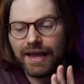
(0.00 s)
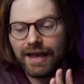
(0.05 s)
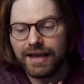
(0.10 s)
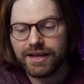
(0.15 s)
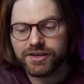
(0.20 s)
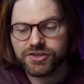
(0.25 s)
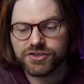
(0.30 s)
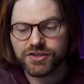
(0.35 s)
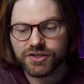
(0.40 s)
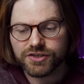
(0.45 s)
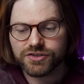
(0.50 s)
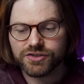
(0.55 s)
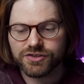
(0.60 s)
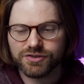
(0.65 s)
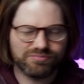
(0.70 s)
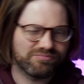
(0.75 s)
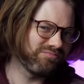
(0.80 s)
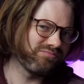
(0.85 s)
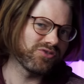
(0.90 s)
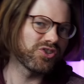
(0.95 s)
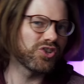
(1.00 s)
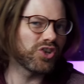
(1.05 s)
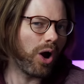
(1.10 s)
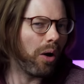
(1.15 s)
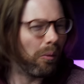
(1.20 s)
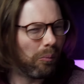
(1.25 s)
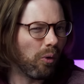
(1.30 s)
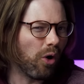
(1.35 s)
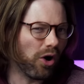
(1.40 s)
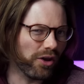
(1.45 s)
it's just
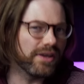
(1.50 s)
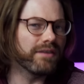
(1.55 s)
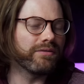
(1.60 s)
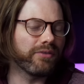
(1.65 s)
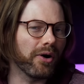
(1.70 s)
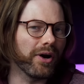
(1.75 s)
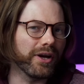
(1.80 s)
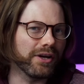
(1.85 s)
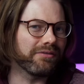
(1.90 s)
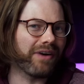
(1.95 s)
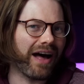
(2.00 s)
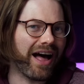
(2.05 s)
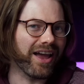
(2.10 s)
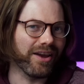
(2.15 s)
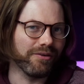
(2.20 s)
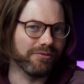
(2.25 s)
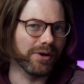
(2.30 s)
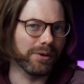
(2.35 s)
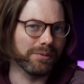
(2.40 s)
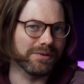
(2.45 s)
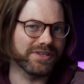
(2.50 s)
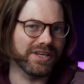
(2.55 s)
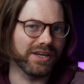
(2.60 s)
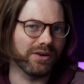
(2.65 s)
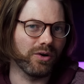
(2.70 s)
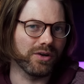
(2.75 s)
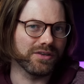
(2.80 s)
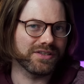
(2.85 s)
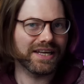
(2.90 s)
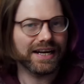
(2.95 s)
somewhat devoid of high frequency
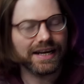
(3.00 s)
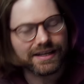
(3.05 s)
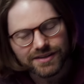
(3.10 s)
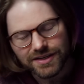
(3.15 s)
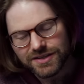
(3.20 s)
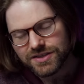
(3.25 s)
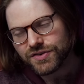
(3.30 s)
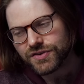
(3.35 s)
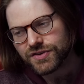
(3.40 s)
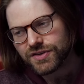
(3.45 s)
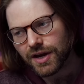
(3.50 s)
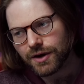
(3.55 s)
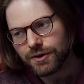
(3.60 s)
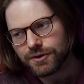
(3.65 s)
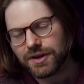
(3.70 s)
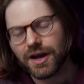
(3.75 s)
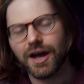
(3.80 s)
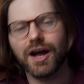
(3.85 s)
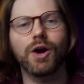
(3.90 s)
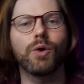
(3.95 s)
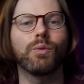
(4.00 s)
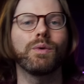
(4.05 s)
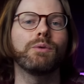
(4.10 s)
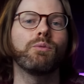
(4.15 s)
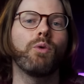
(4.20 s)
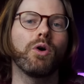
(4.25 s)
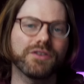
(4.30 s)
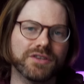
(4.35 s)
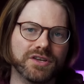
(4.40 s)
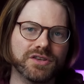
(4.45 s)
content. It doesn't sound how we
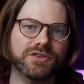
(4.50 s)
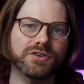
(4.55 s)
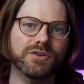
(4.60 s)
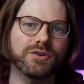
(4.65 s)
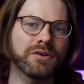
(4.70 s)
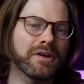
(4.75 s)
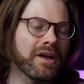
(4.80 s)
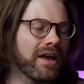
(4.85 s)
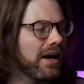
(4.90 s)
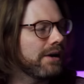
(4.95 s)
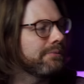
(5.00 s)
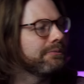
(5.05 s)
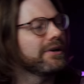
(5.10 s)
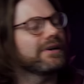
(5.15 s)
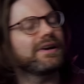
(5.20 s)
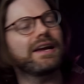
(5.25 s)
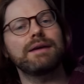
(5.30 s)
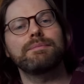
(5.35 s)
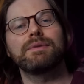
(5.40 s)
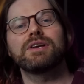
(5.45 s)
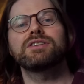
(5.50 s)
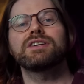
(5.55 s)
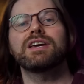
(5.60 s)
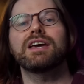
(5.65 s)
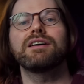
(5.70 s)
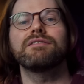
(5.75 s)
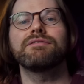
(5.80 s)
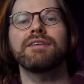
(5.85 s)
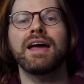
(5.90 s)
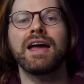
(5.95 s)
want it to, and we are aiming to
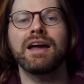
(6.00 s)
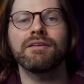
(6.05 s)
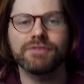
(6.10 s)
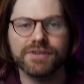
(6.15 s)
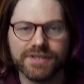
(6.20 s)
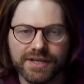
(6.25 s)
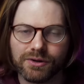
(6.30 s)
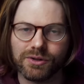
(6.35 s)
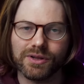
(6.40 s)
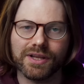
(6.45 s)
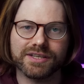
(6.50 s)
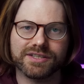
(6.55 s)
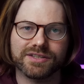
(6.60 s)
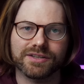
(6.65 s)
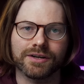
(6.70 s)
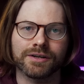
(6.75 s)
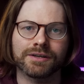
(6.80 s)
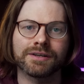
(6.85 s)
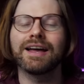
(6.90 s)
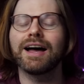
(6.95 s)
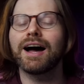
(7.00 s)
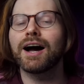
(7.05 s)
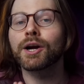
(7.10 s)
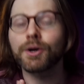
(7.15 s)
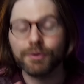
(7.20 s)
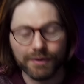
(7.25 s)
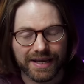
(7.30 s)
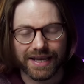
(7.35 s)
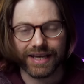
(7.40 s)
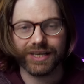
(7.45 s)
give every single listener a
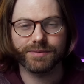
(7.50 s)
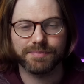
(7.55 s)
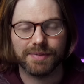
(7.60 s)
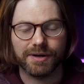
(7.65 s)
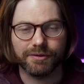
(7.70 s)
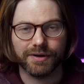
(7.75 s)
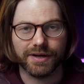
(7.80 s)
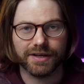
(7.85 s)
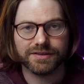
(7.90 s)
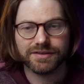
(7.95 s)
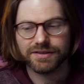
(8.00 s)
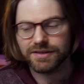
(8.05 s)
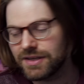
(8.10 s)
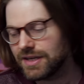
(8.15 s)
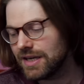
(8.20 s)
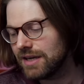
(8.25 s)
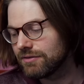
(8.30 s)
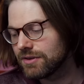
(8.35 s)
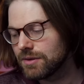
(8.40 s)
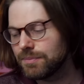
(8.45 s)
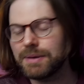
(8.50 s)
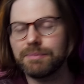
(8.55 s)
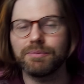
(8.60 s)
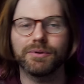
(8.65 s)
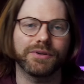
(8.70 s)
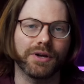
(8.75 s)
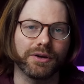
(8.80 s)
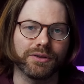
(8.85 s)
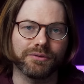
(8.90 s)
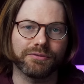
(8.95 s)
great experience, even the people
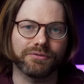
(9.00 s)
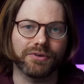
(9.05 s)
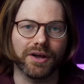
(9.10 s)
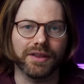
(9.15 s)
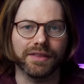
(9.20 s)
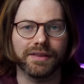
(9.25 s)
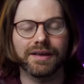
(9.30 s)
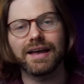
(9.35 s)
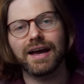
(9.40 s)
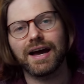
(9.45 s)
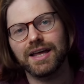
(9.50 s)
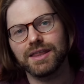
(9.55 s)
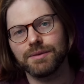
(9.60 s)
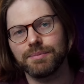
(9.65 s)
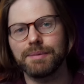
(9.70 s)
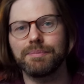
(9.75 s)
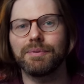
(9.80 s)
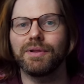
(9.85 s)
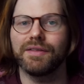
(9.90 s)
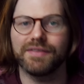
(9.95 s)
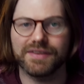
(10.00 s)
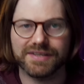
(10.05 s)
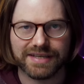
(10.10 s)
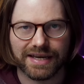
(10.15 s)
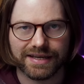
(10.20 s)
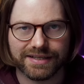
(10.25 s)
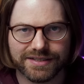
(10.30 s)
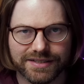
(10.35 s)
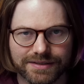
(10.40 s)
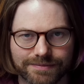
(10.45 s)
down the front and the people at the
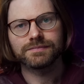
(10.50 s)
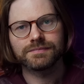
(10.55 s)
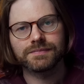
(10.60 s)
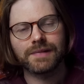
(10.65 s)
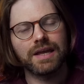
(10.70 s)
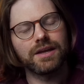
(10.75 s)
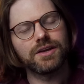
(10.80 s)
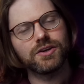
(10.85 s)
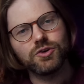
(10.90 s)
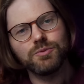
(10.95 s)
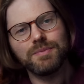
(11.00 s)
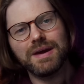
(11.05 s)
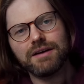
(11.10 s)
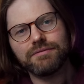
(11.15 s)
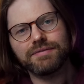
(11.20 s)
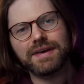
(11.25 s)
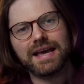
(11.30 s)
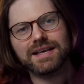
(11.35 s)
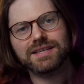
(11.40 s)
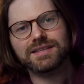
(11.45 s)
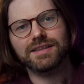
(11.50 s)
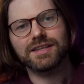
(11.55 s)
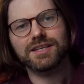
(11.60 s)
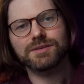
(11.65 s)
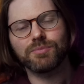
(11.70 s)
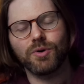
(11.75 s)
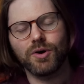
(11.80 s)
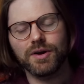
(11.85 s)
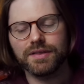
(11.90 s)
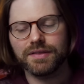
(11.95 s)
sides. You may have guessed at this
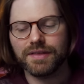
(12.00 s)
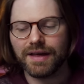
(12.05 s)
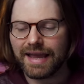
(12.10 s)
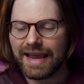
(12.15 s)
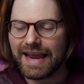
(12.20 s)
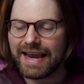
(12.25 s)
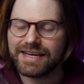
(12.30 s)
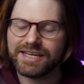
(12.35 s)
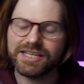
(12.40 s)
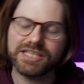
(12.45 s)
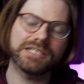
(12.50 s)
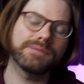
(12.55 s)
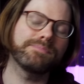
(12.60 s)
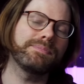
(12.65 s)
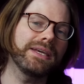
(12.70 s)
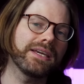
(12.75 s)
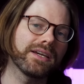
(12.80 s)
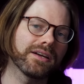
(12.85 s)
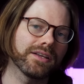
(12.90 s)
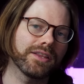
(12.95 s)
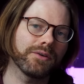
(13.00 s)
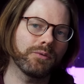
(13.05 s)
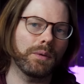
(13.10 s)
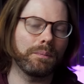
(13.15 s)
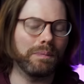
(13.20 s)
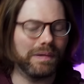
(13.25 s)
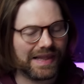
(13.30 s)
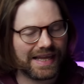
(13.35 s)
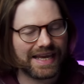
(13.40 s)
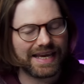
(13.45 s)
point that any speaker that we
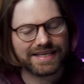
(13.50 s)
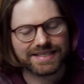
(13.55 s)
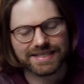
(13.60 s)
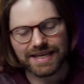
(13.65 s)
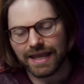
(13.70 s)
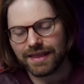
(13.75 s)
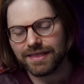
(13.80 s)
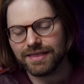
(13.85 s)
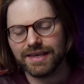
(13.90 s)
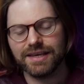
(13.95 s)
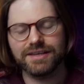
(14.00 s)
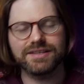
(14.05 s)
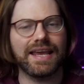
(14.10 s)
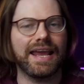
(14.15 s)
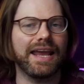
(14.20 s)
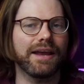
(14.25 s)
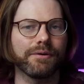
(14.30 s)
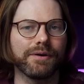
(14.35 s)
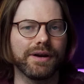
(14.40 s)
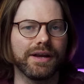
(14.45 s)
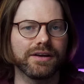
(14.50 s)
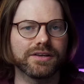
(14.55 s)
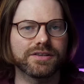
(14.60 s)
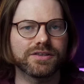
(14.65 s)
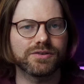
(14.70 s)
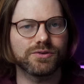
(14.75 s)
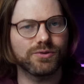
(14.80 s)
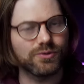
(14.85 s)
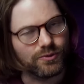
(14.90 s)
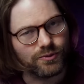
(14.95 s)
place in these
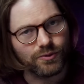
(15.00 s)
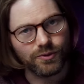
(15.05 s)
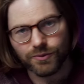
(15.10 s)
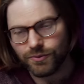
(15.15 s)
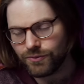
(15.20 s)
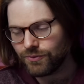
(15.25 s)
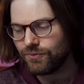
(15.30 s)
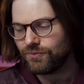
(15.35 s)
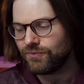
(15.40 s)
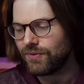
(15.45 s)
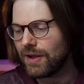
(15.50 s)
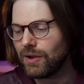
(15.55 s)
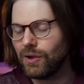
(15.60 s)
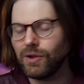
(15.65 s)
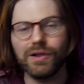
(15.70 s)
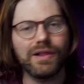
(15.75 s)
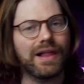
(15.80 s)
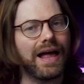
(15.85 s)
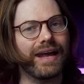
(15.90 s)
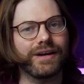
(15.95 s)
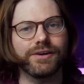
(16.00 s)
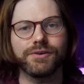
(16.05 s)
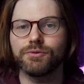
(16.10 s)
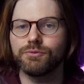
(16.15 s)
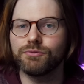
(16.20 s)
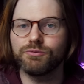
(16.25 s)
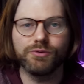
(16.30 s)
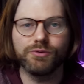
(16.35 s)
areas to fill and